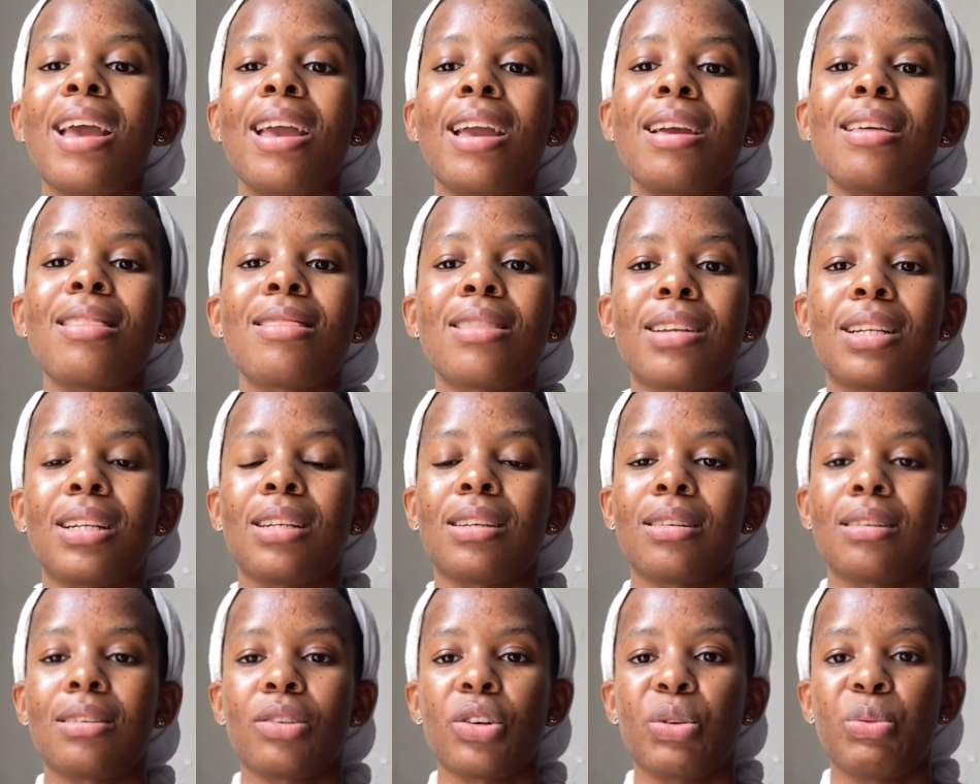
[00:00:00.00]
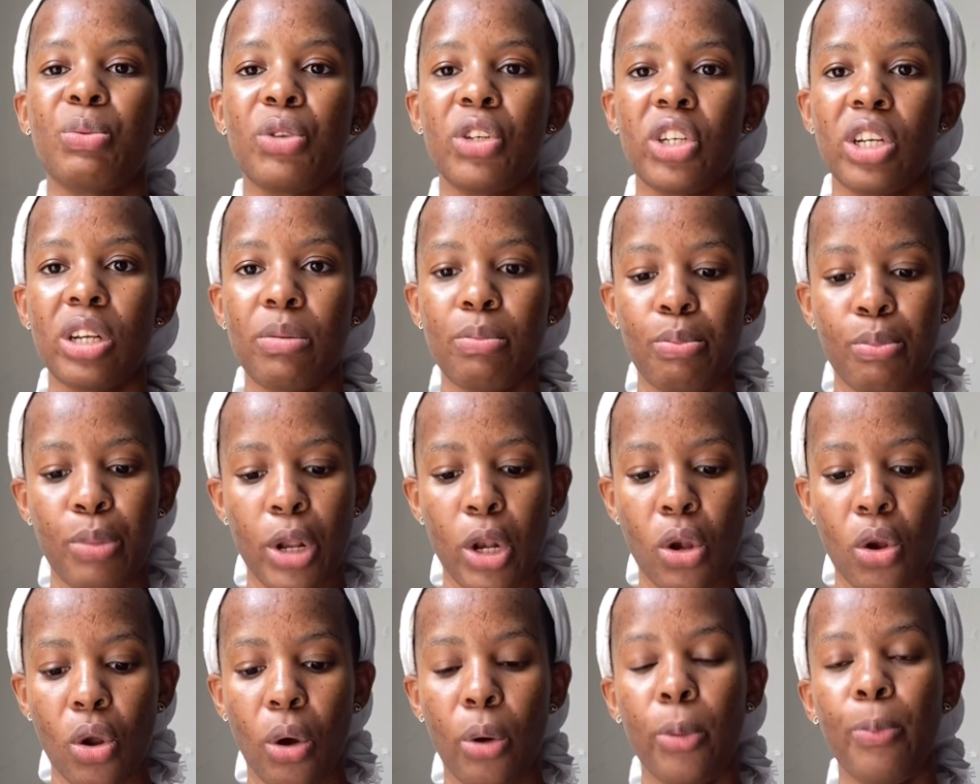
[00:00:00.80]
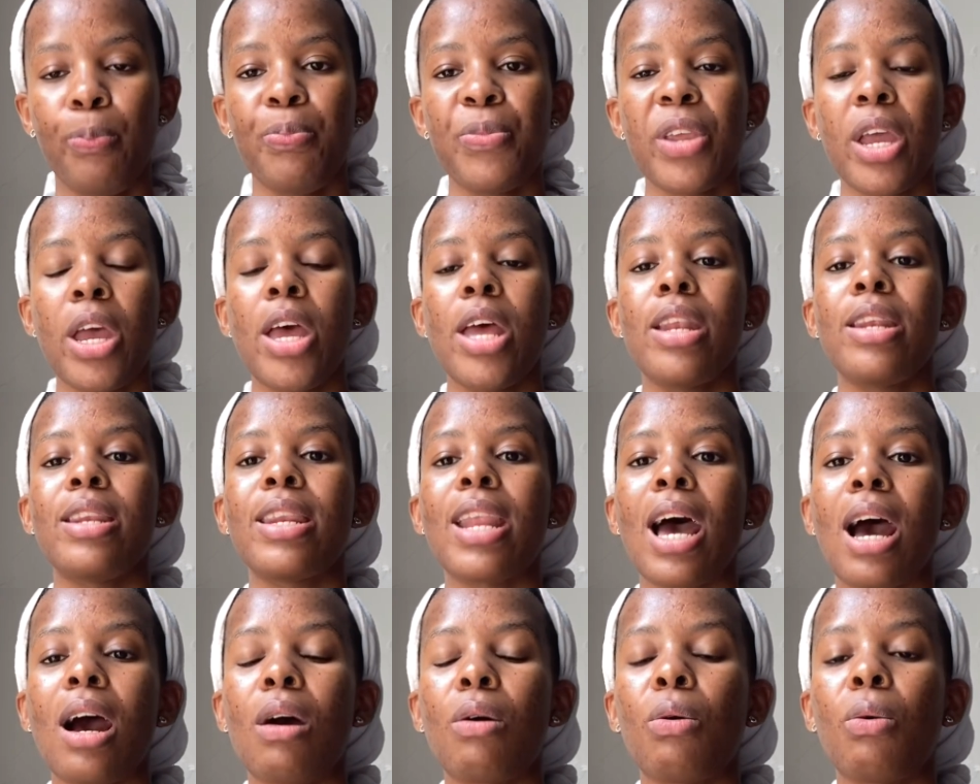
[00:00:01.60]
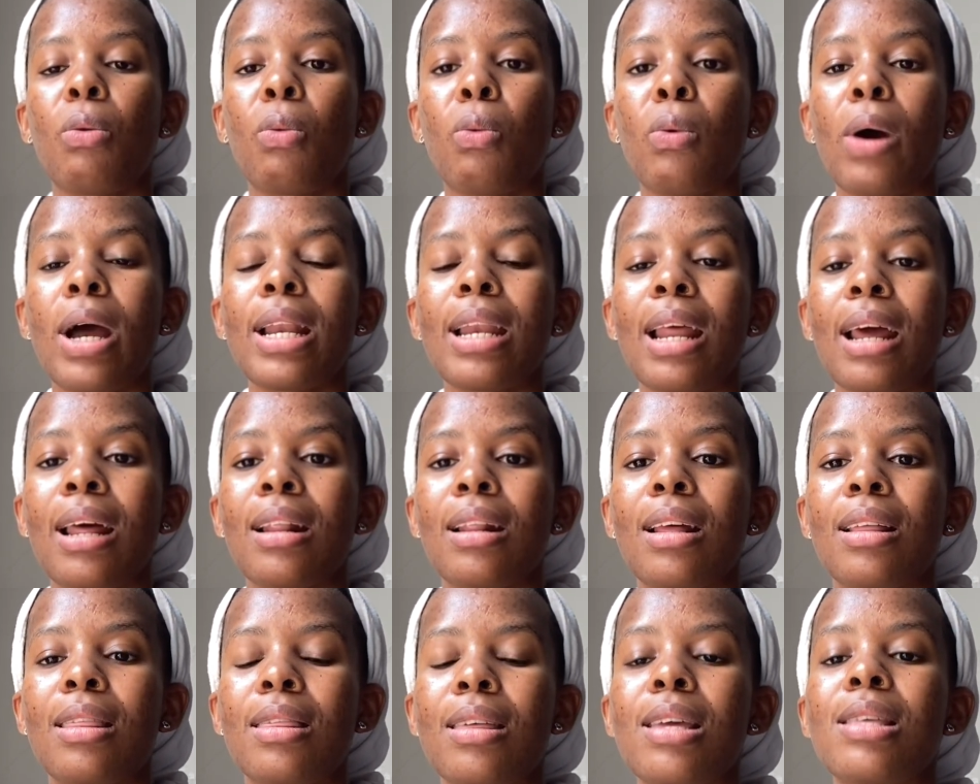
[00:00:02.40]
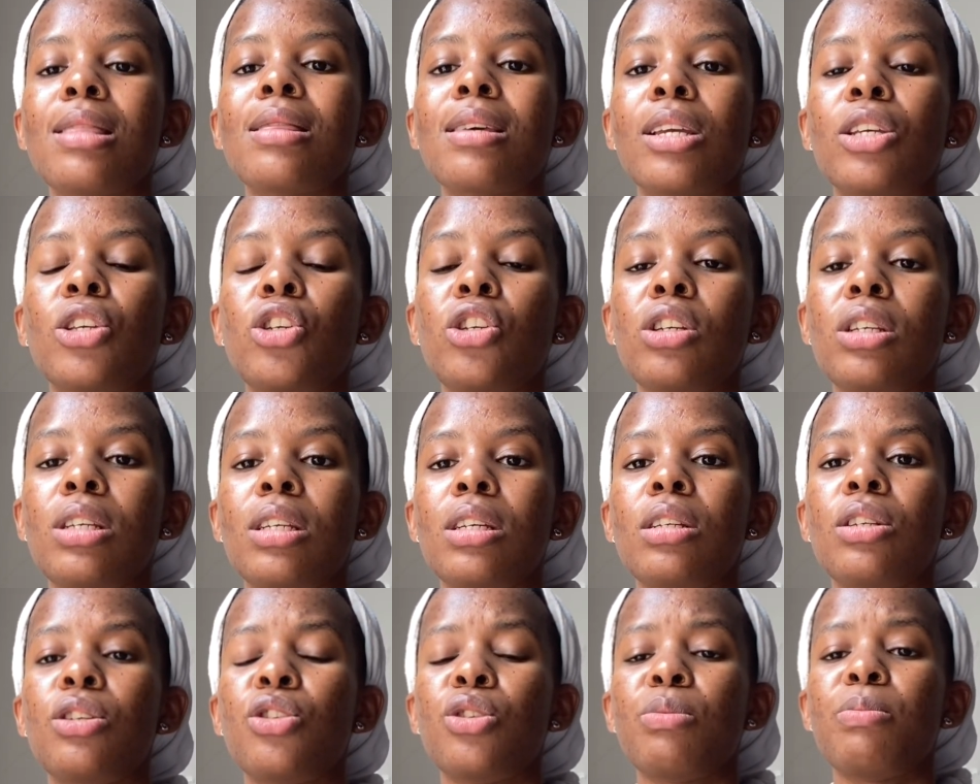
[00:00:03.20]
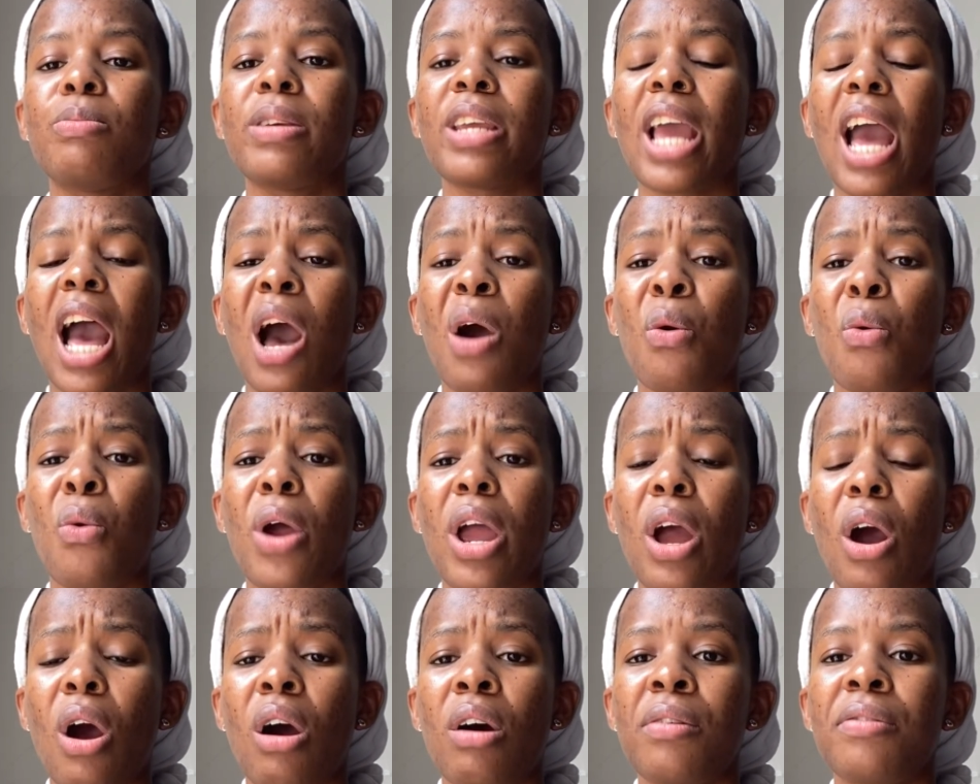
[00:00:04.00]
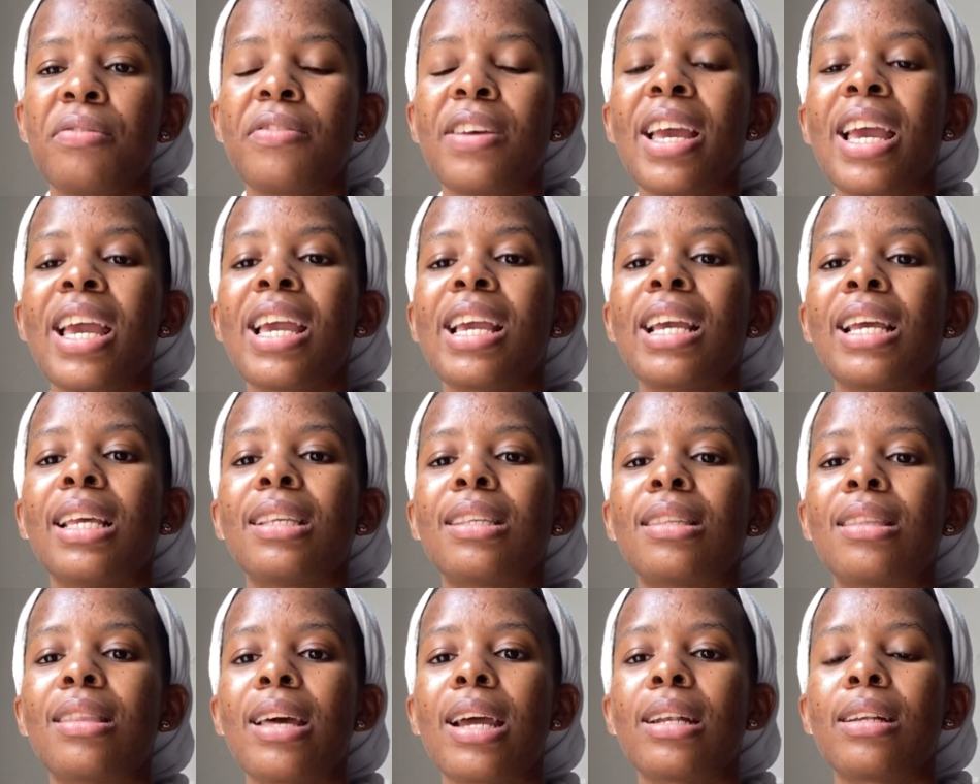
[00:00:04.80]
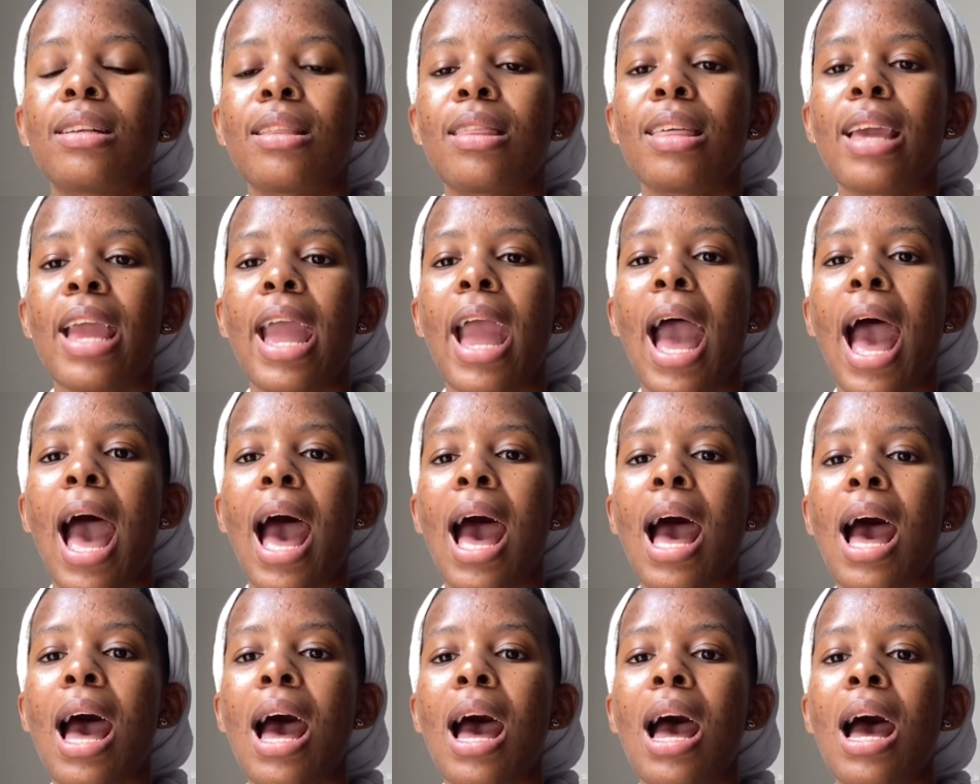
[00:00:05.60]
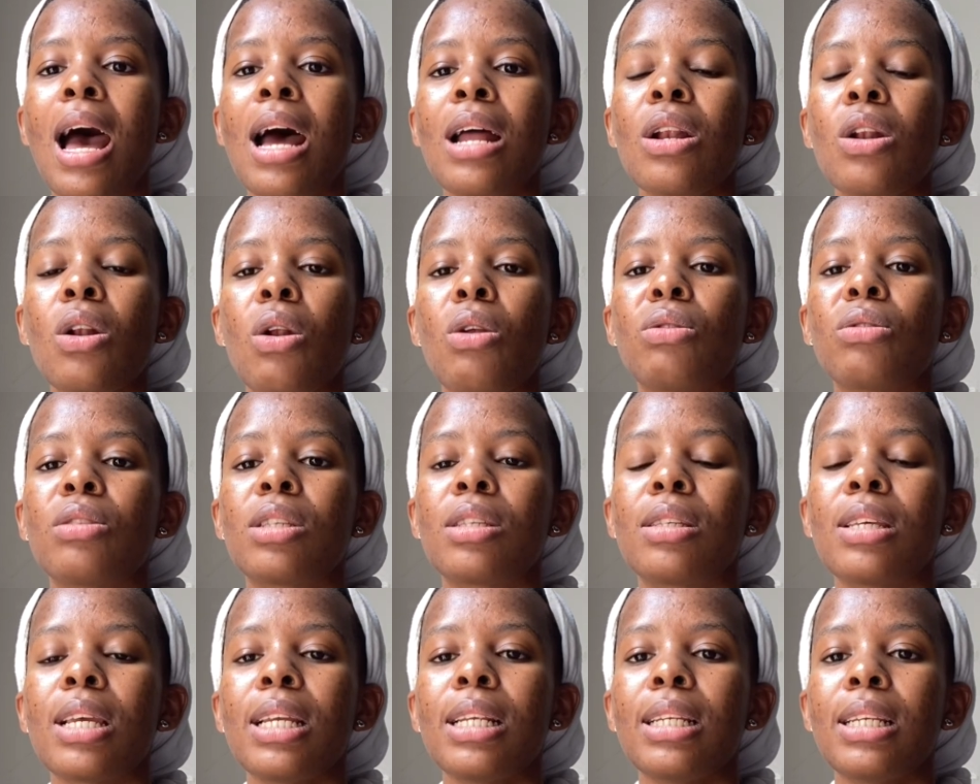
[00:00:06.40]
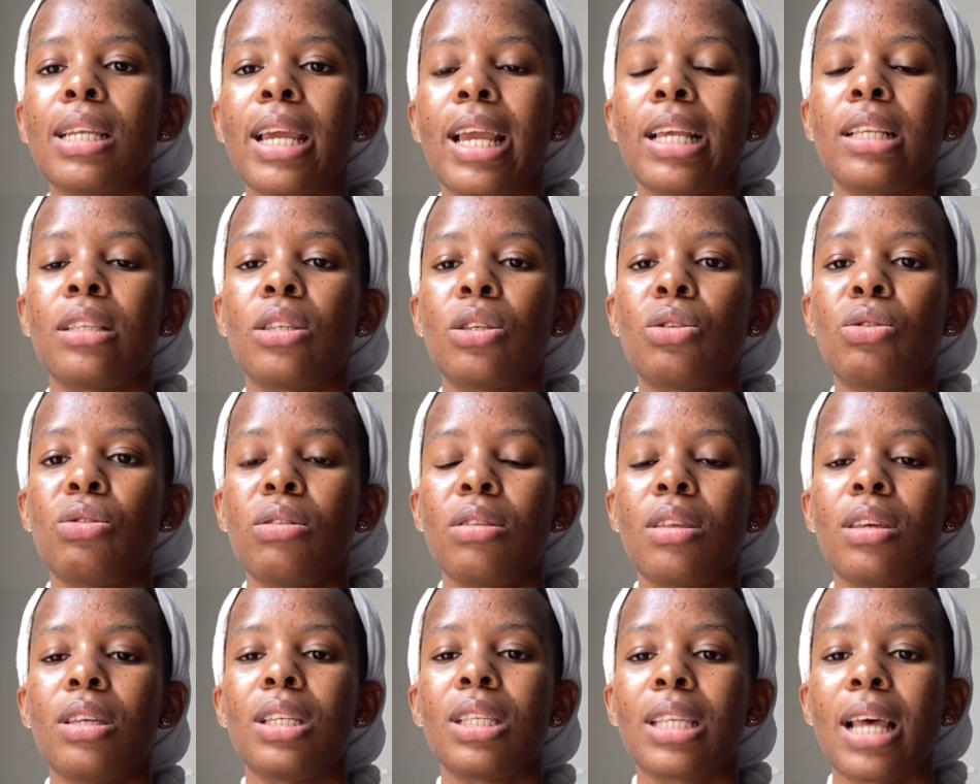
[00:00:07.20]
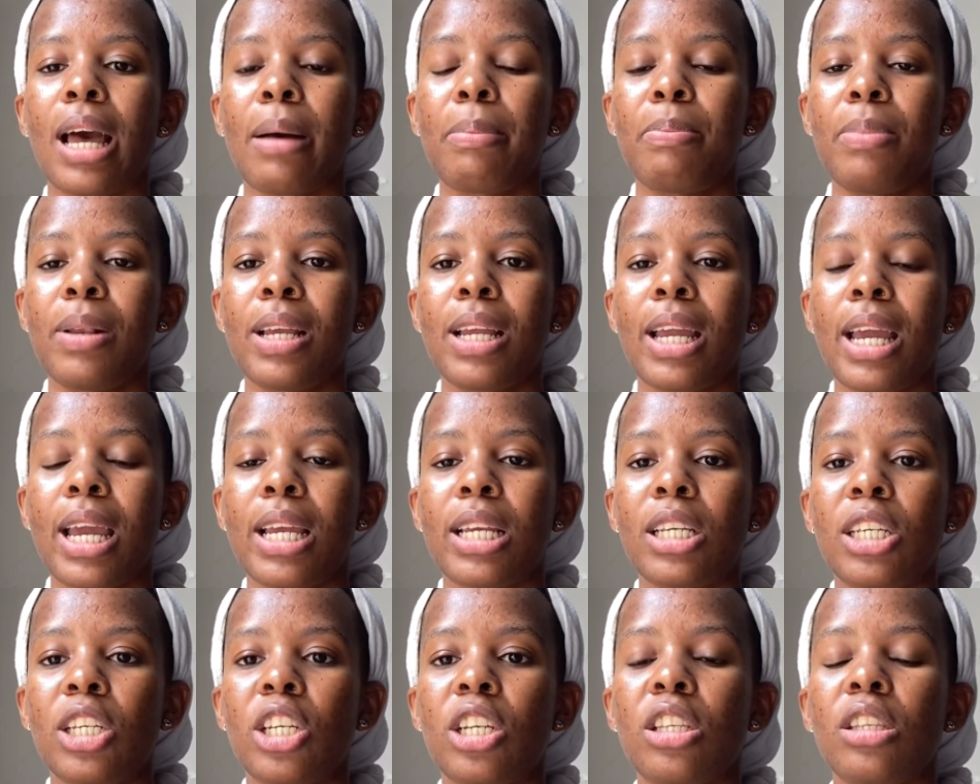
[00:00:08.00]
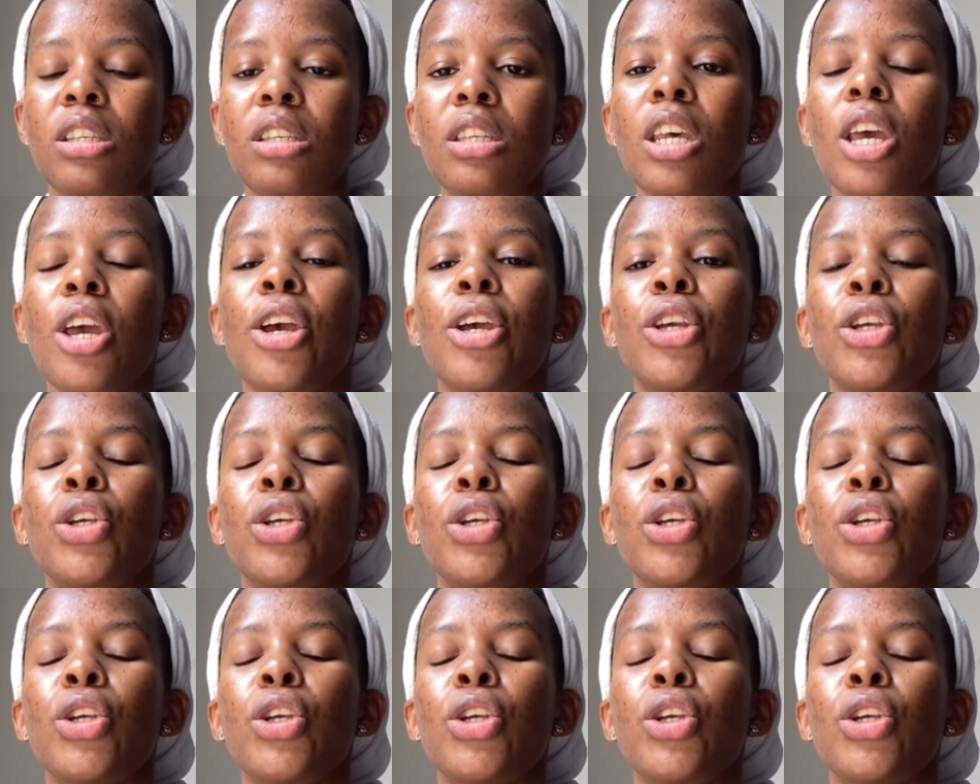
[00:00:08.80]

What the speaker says: in the description below. Now, one other thing that you need to be aware of is that there are closing dates to these applications.